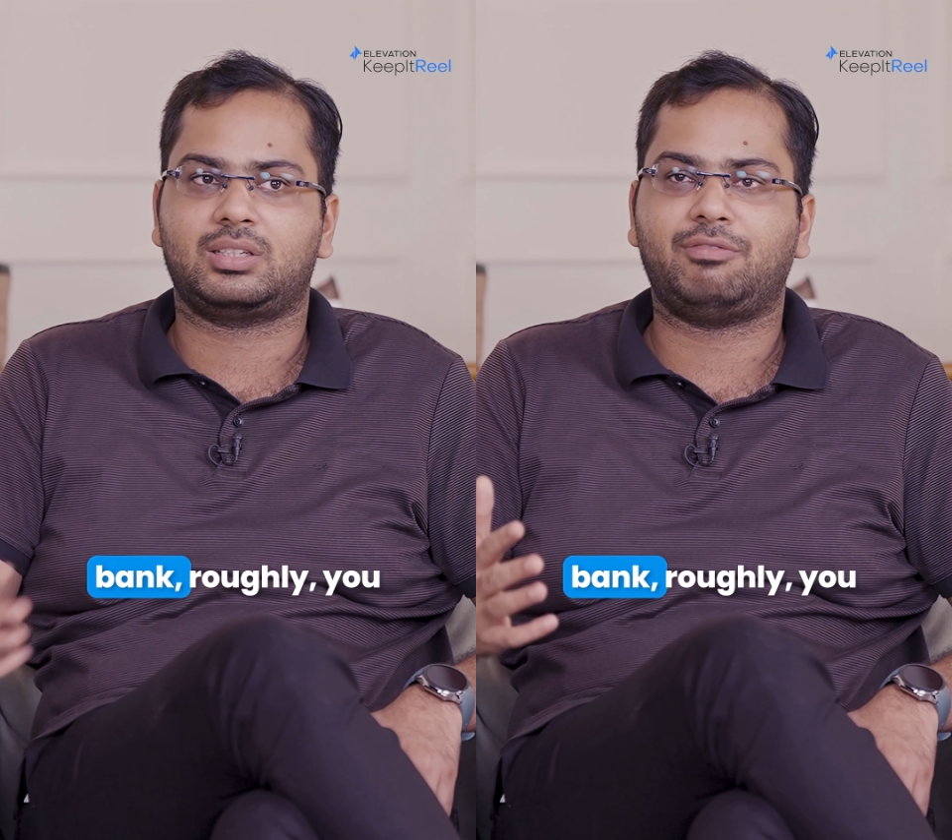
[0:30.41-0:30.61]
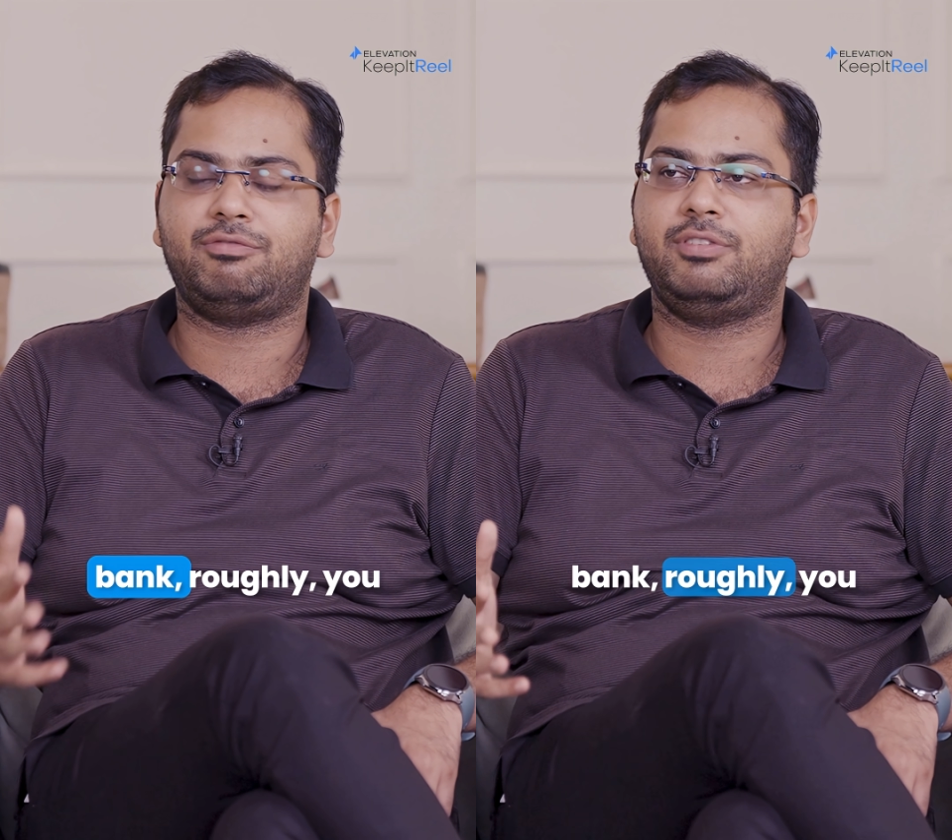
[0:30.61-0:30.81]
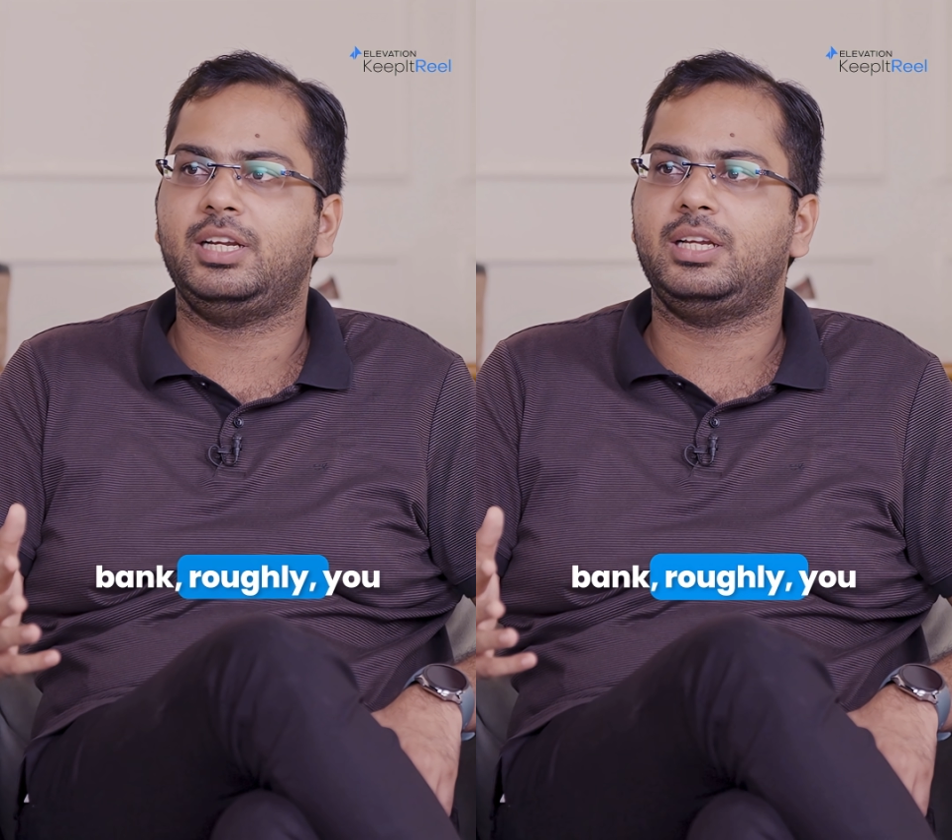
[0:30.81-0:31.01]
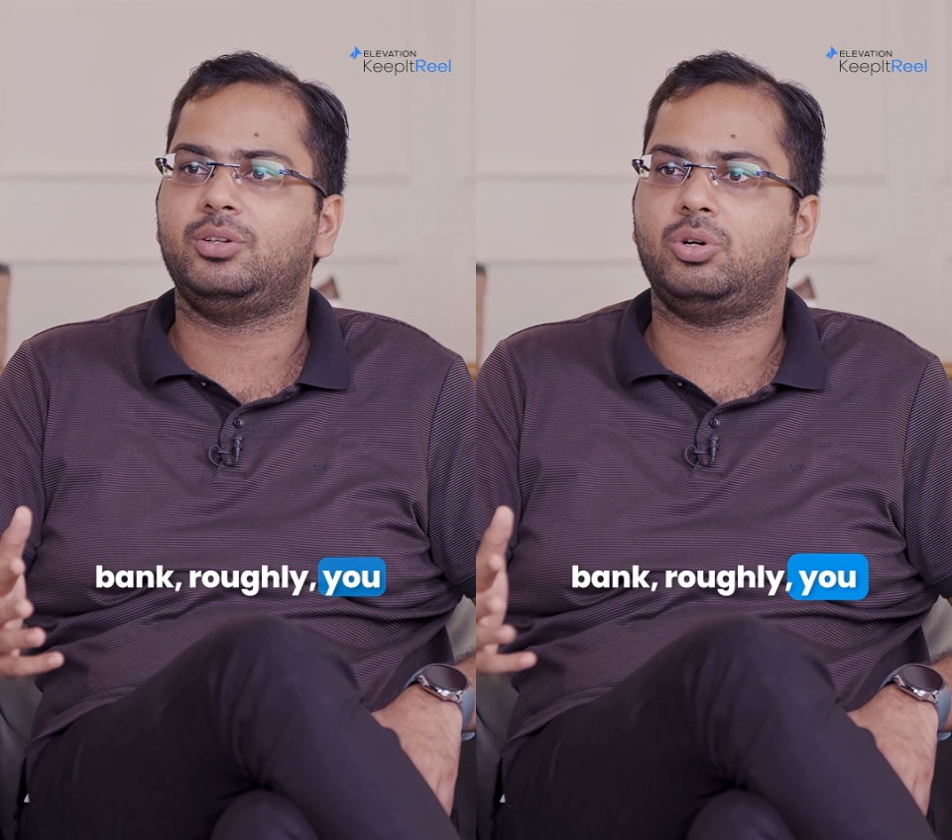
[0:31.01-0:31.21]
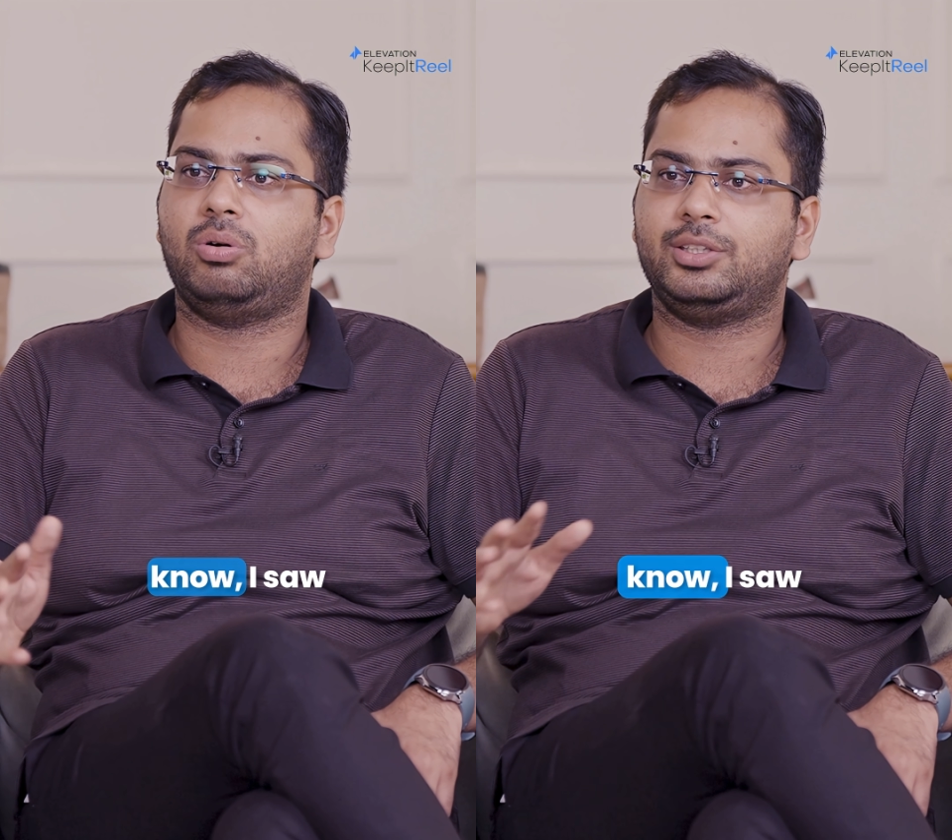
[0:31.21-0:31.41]
Roughly,
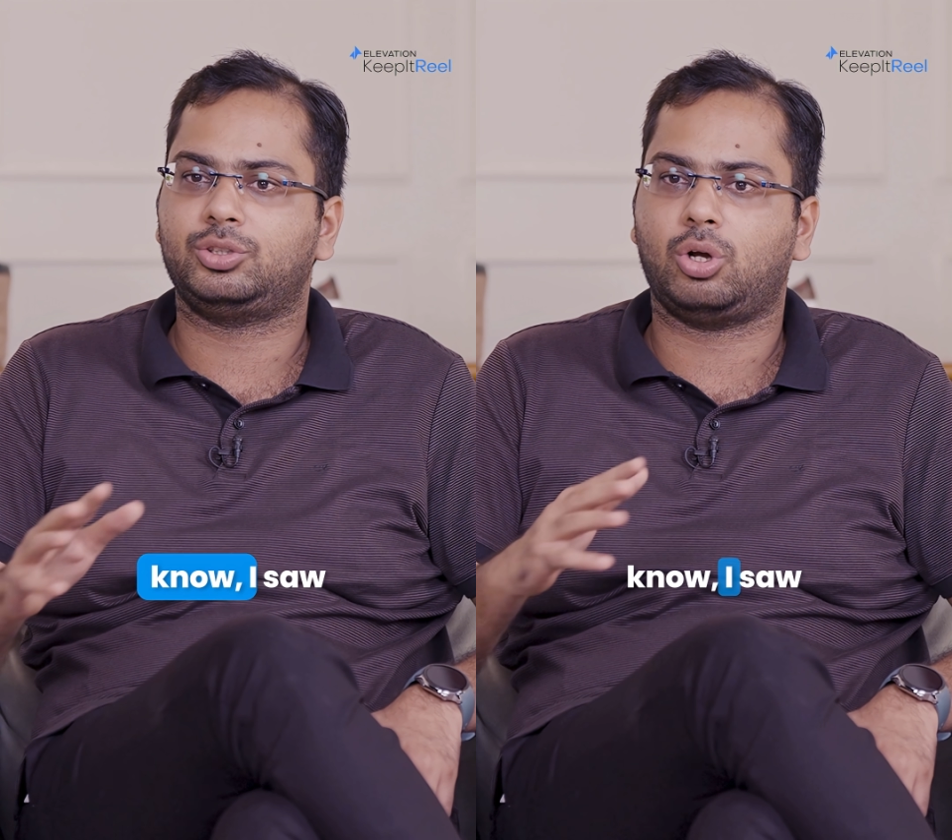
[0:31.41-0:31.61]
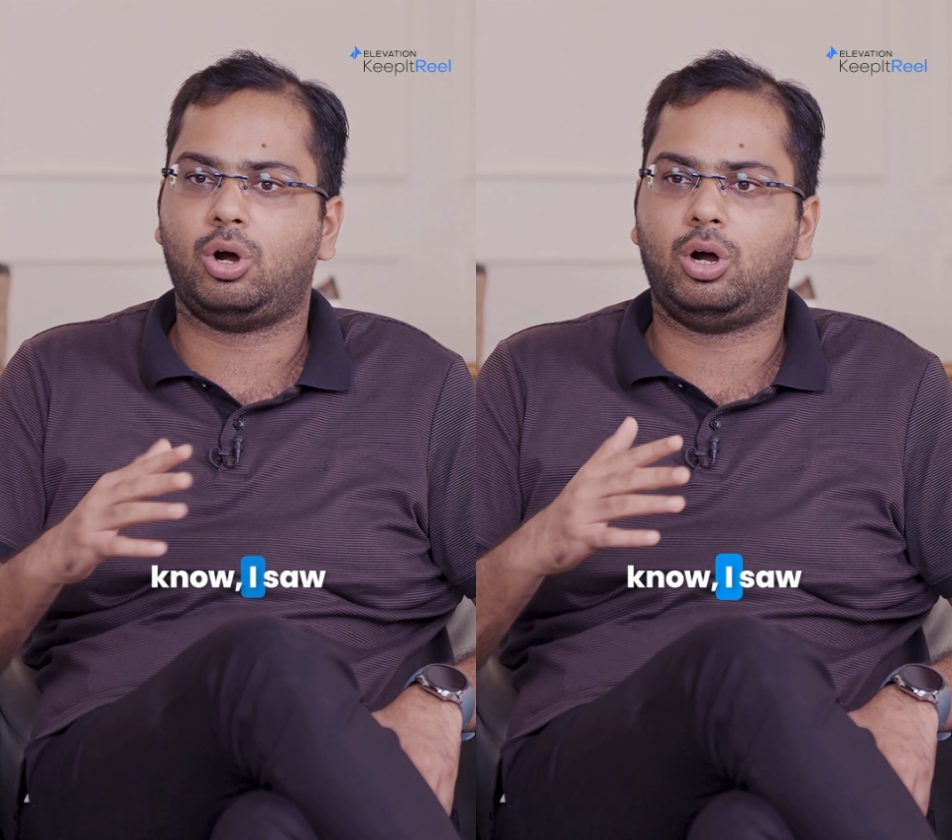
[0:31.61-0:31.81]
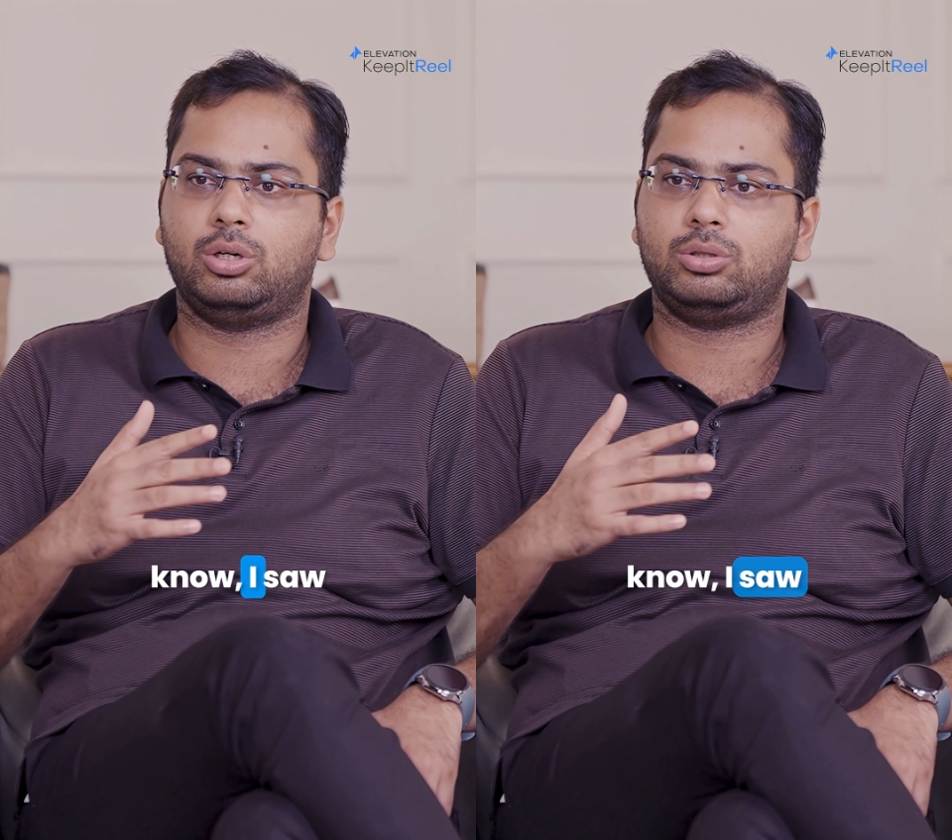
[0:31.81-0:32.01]
you know, I saw